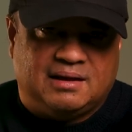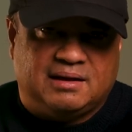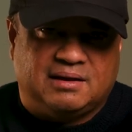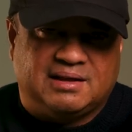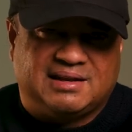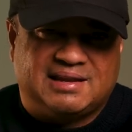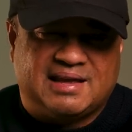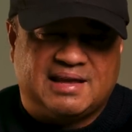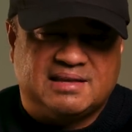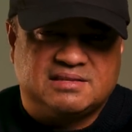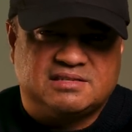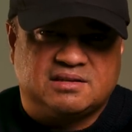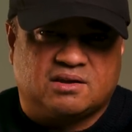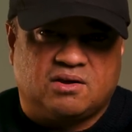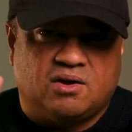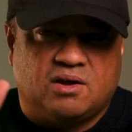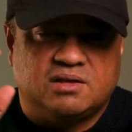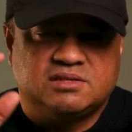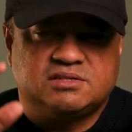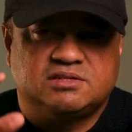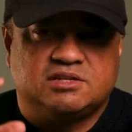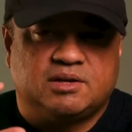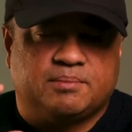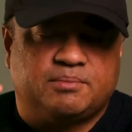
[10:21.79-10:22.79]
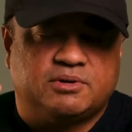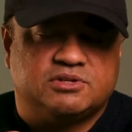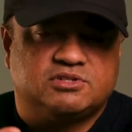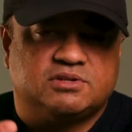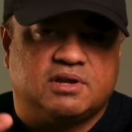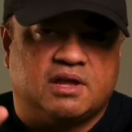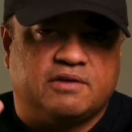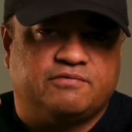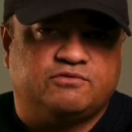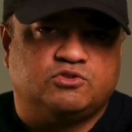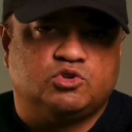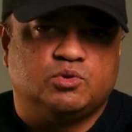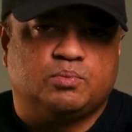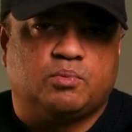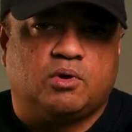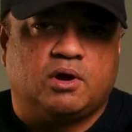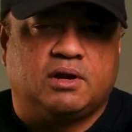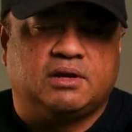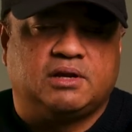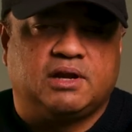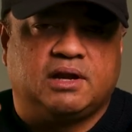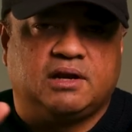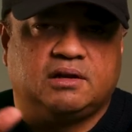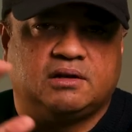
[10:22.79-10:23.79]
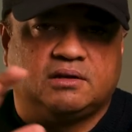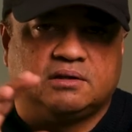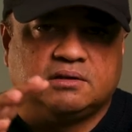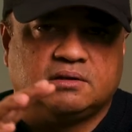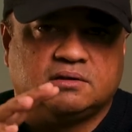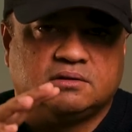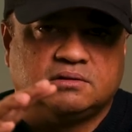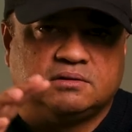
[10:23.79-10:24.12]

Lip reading: It has a constant aperture f2.8